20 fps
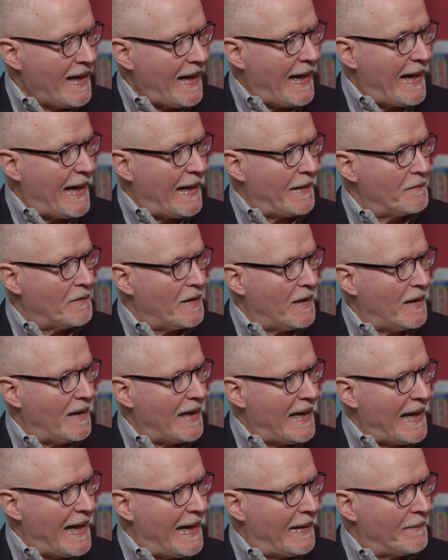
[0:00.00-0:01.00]
And
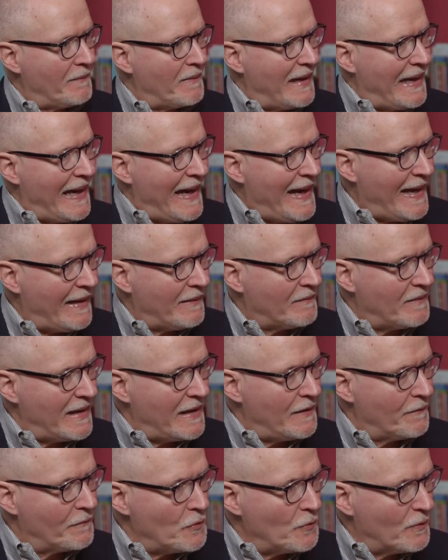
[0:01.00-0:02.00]

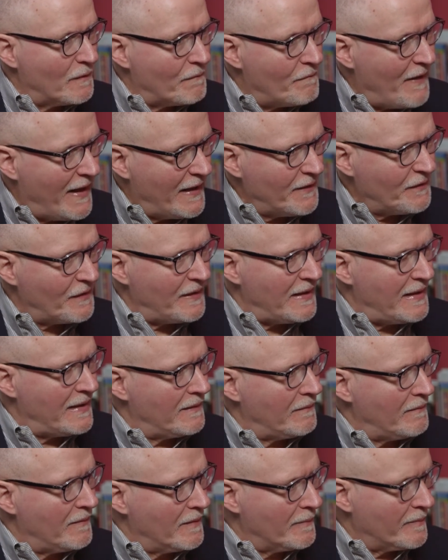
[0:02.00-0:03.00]
if you invest
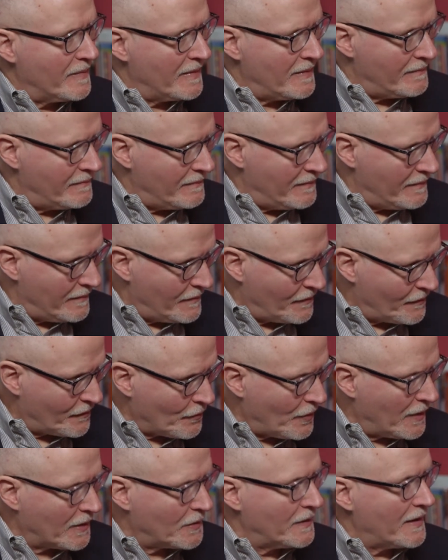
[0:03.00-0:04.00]
in
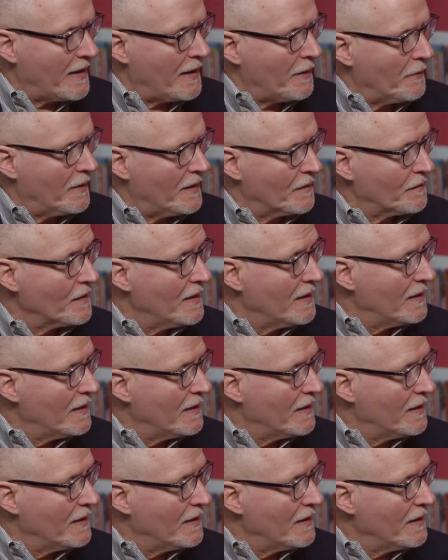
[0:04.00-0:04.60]
struggling areas,